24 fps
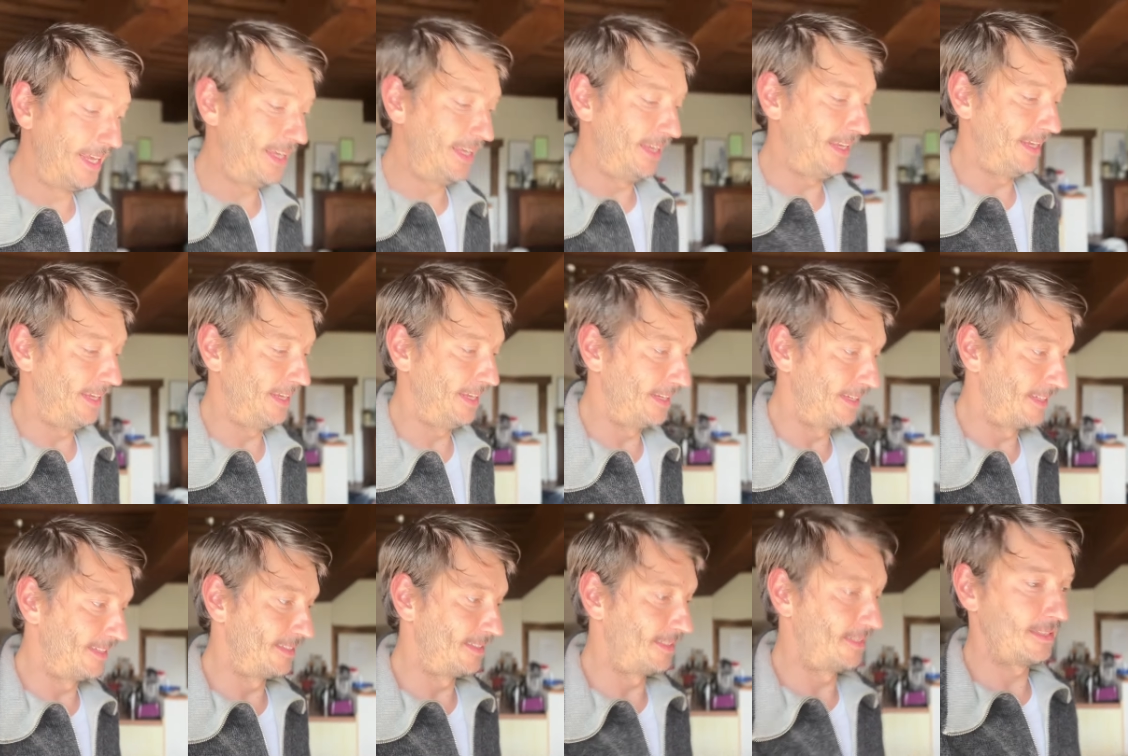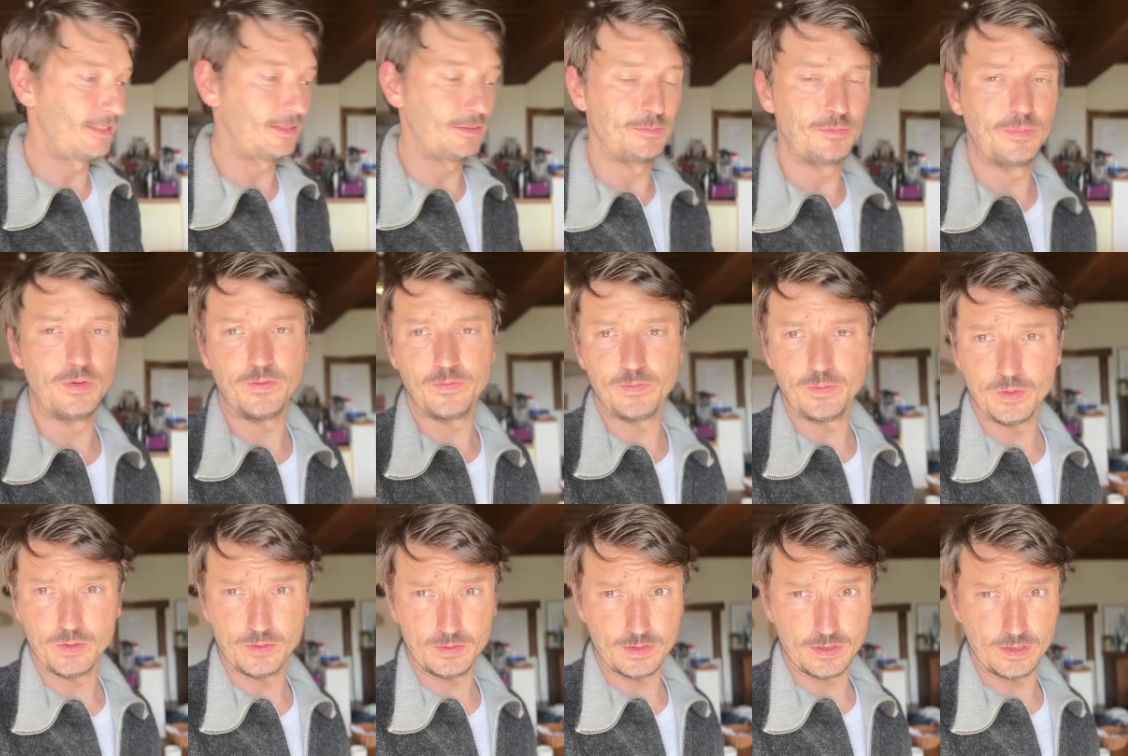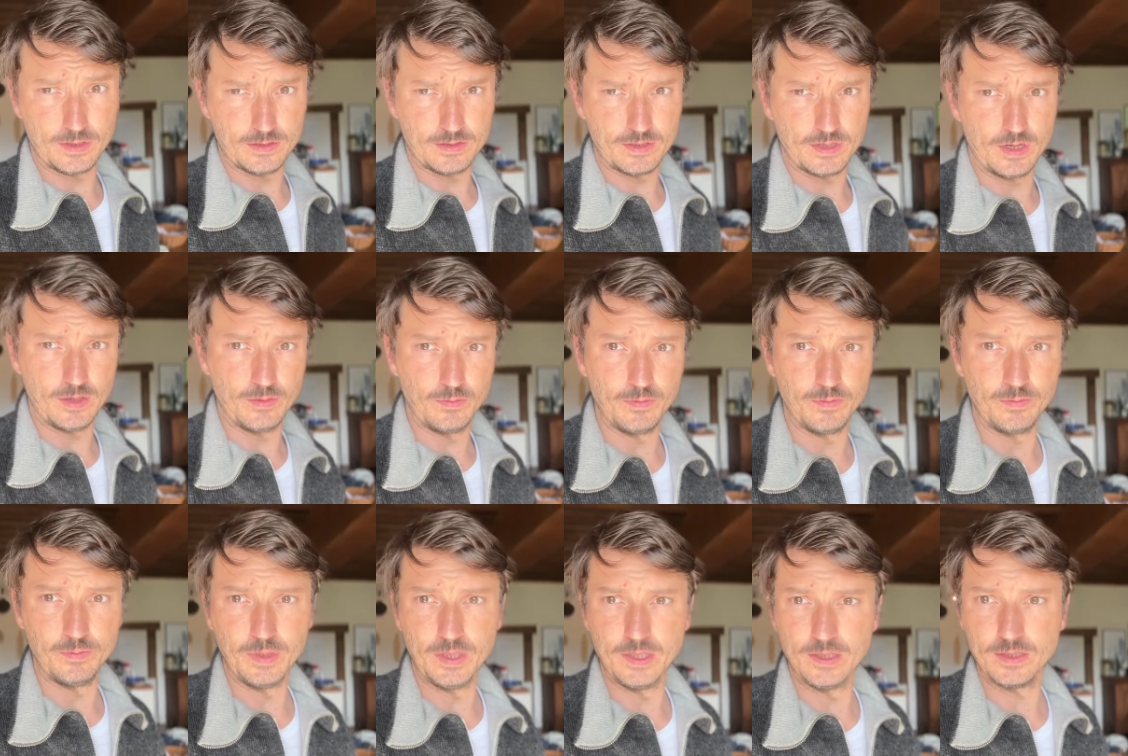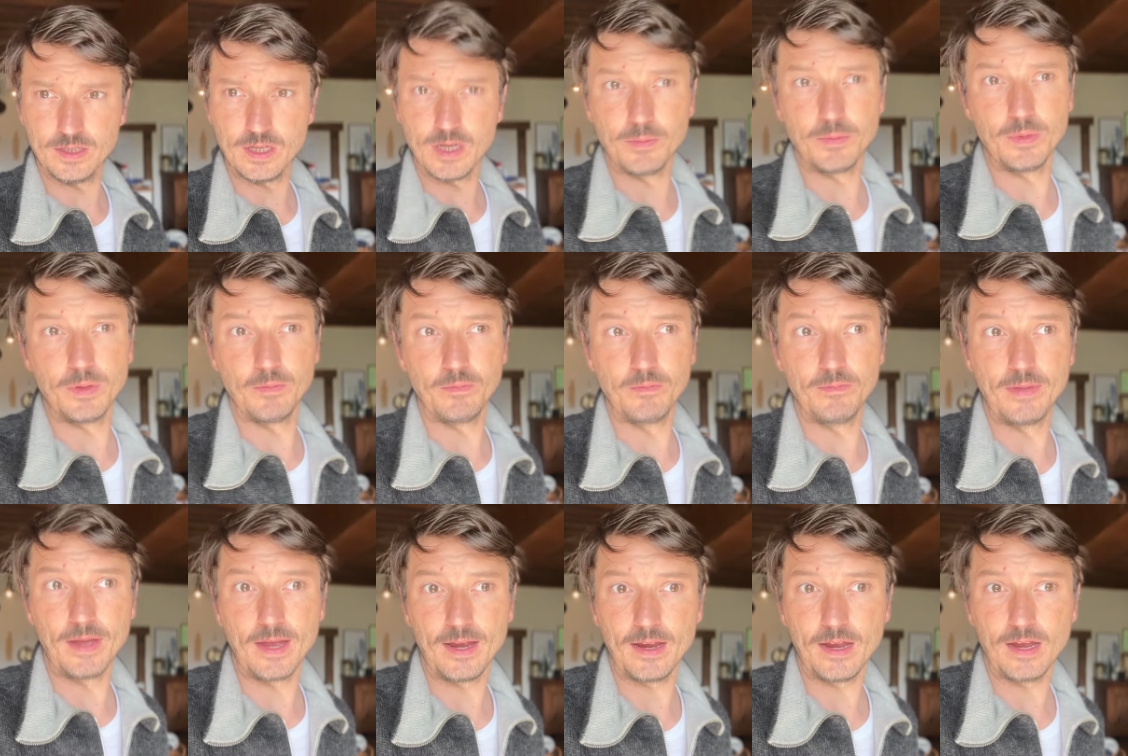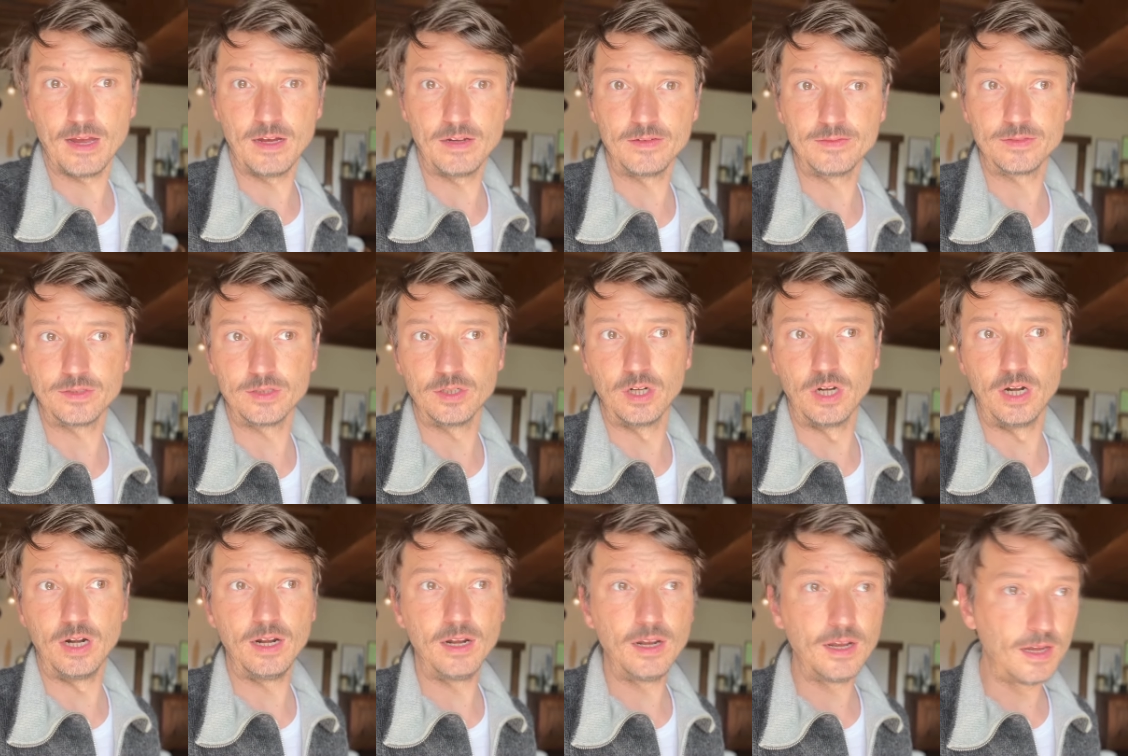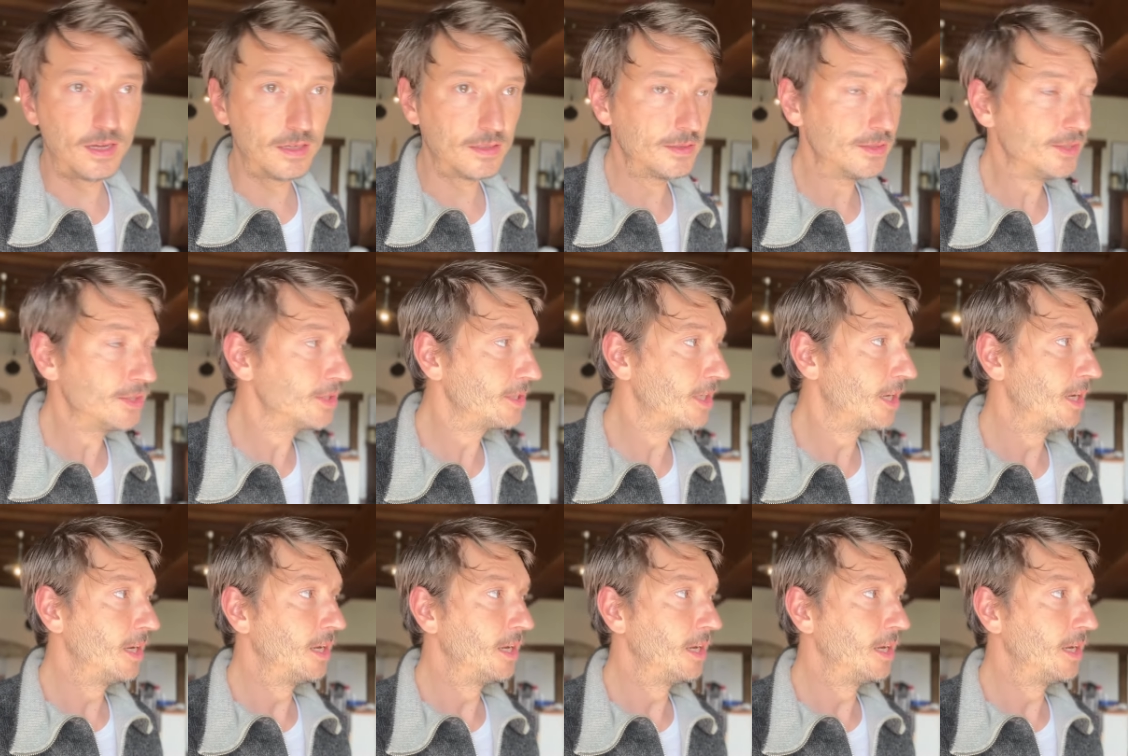And uh, both dogs are staying with me. He's coming back after lunch.